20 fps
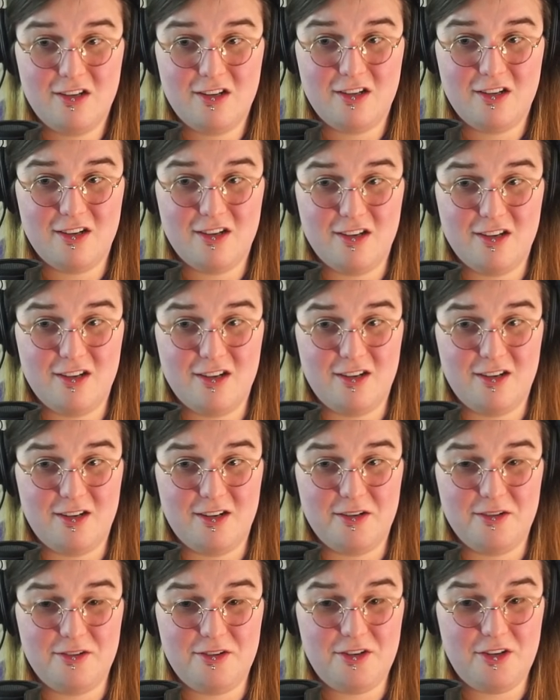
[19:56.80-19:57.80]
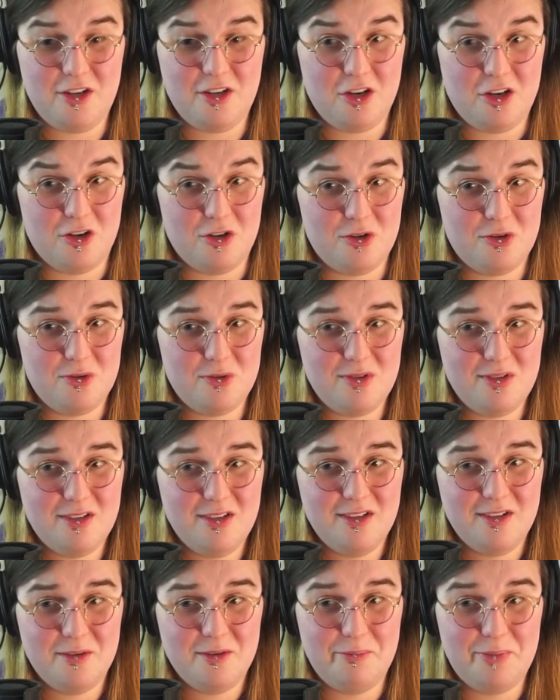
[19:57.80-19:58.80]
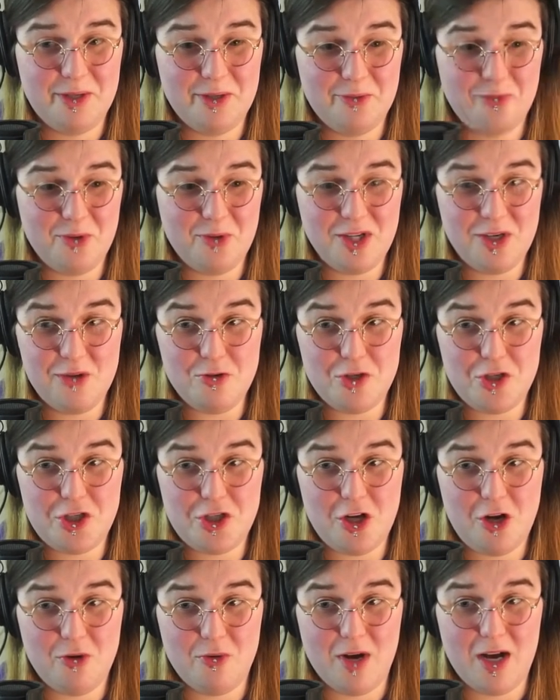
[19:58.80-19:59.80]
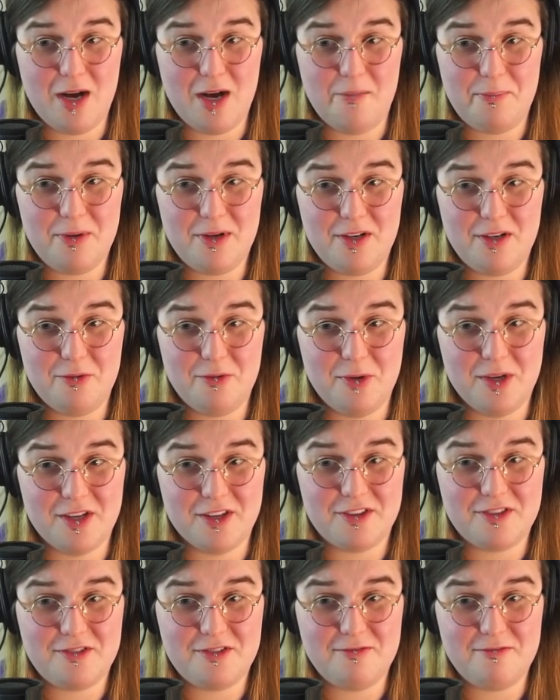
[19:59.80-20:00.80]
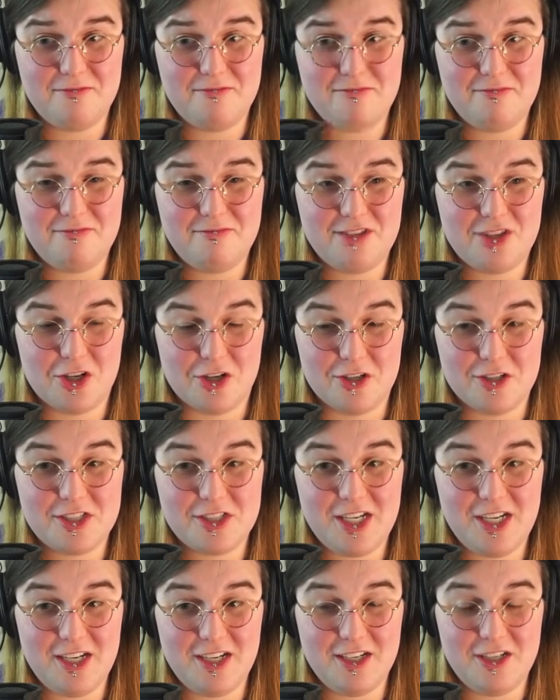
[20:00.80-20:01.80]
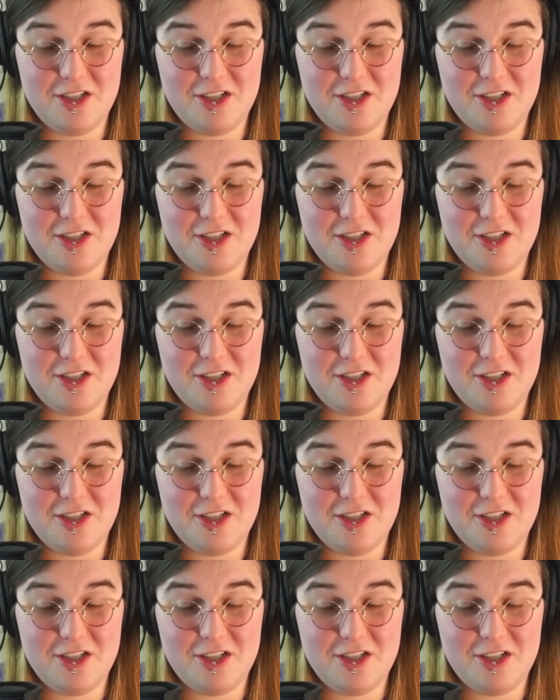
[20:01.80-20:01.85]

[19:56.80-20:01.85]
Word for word: Uh, no. But when you show up with 13